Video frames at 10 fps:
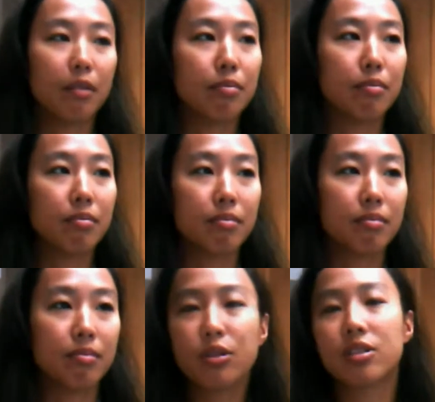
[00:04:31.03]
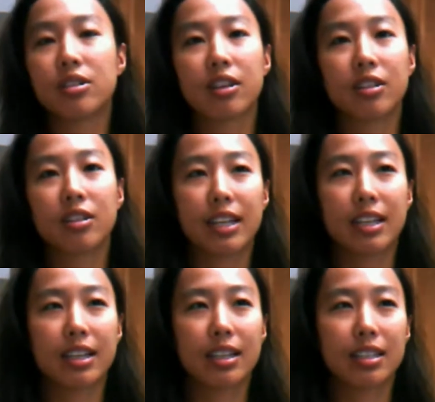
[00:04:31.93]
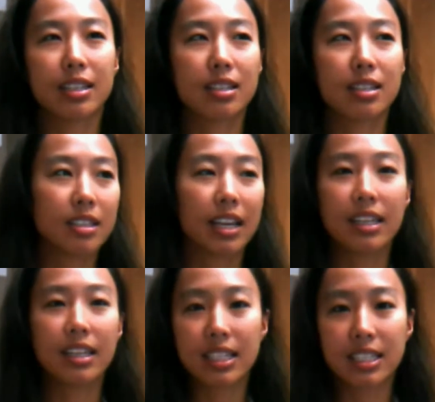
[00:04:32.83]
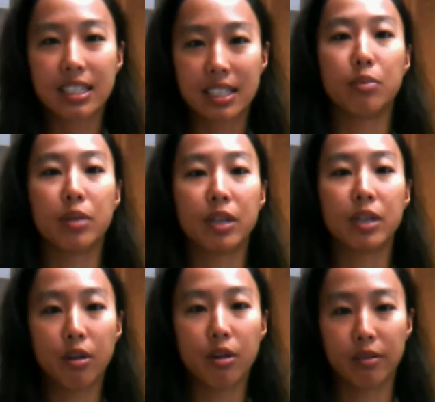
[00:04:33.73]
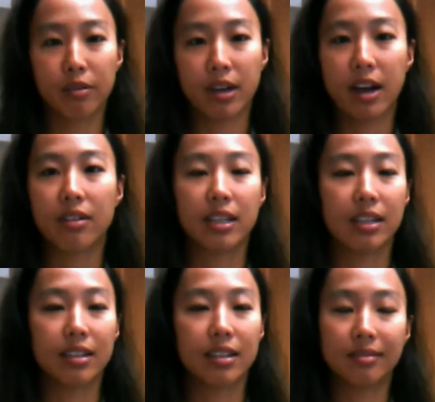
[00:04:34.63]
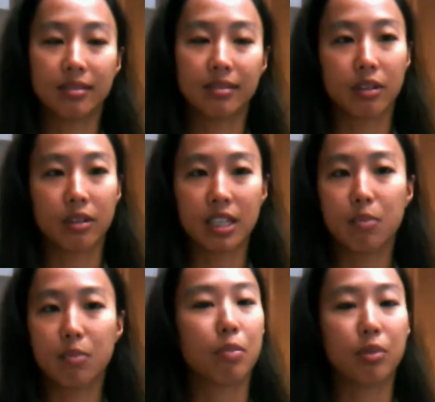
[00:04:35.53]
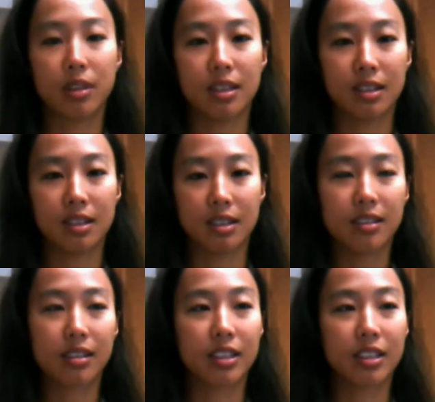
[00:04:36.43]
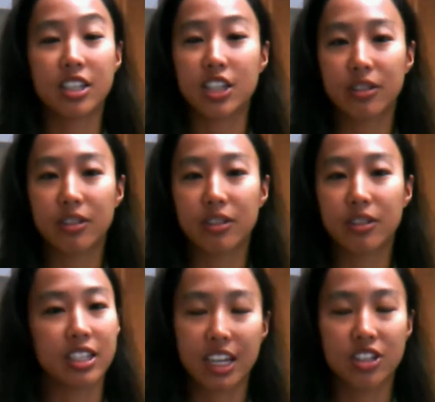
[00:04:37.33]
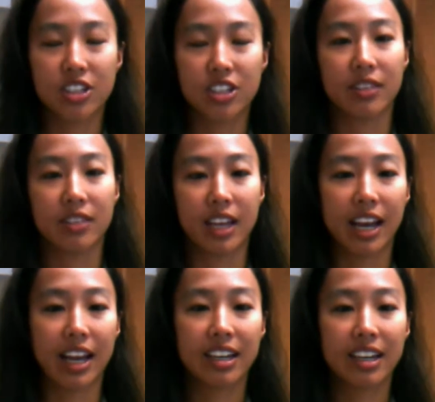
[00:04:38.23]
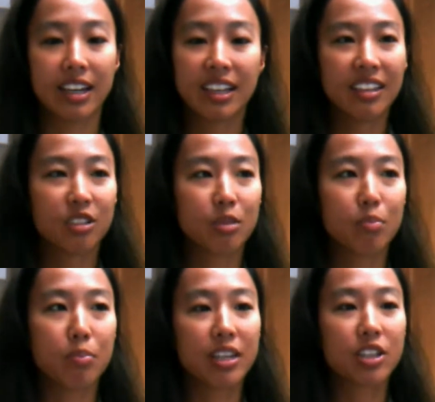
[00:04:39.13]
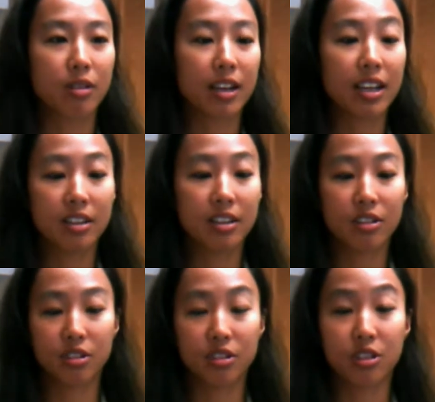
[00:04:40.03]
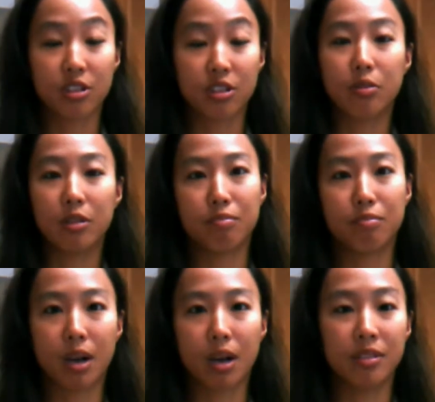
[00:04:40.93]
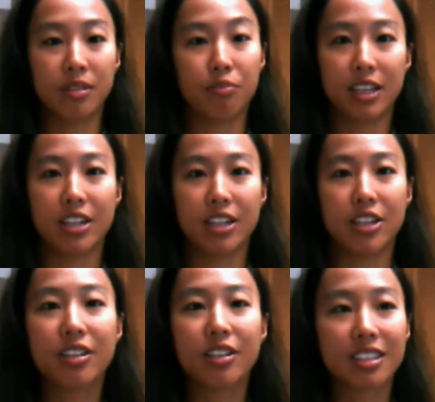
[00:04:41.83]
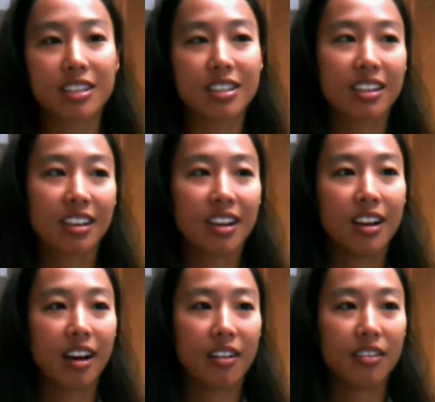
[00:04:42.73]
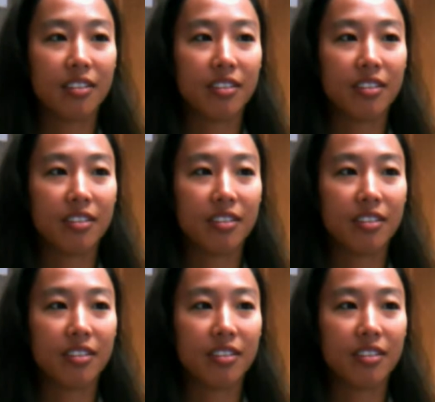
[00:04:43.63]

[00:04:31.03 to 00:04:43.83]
news and all the latest techniques that will be going around, and keeping up with the continuing education and all of that. There's a big trend also you will probably notice of